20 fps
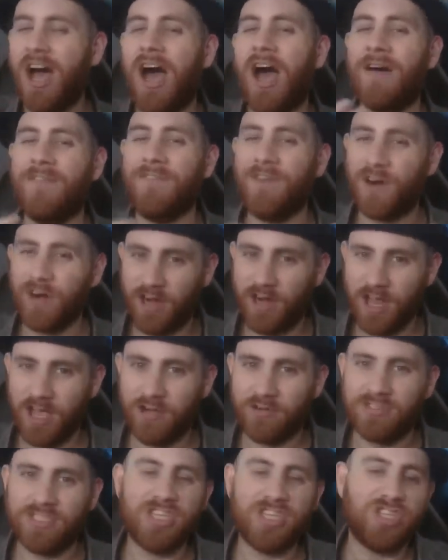of our
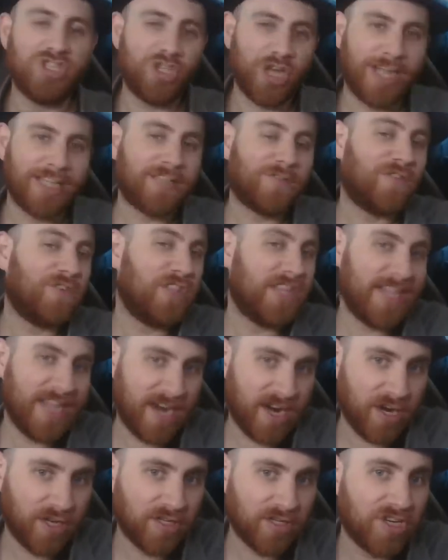notes just for the
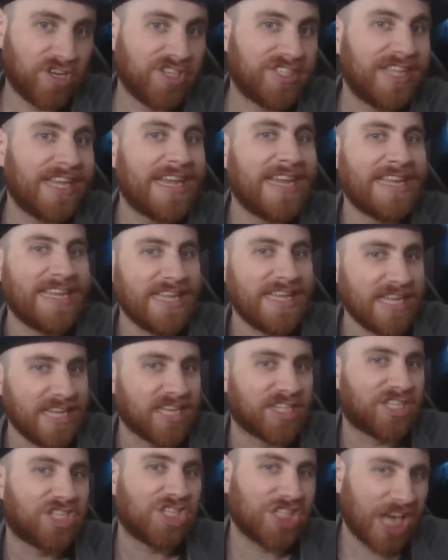characters in
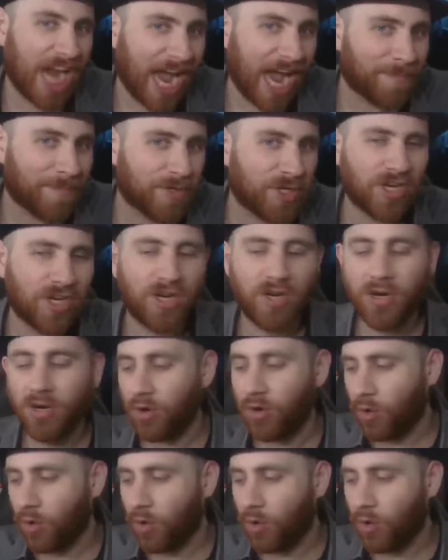each chapter